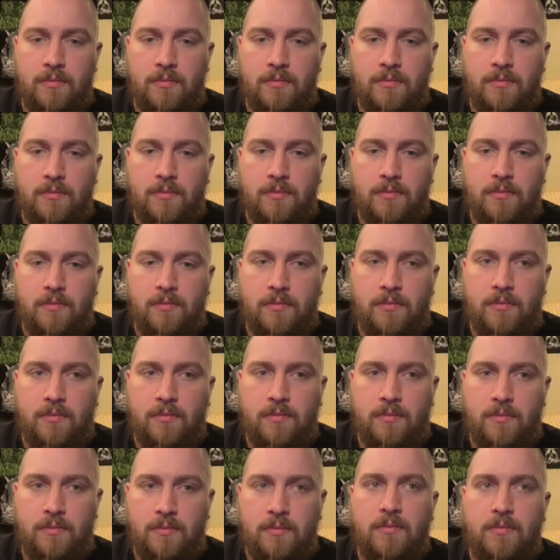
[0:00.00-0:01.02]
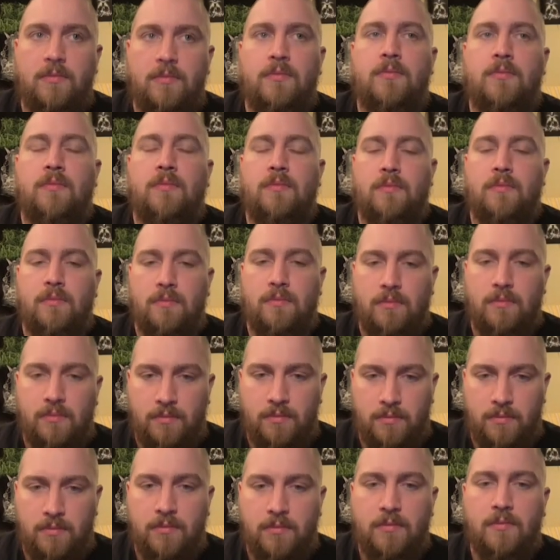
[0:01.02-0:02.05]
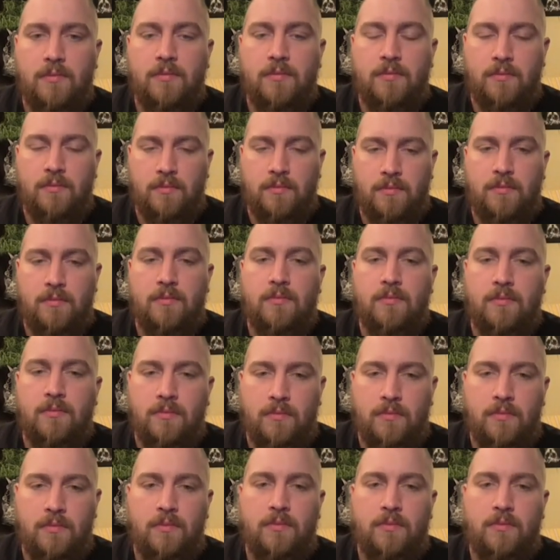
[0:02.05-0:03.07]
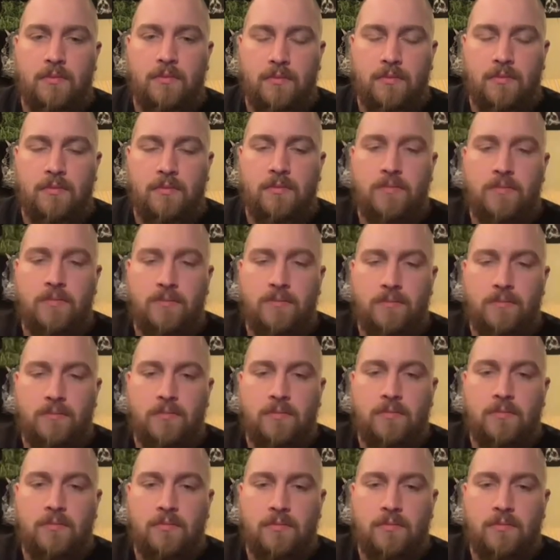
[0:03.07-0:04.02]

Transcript: This person isn't speaking.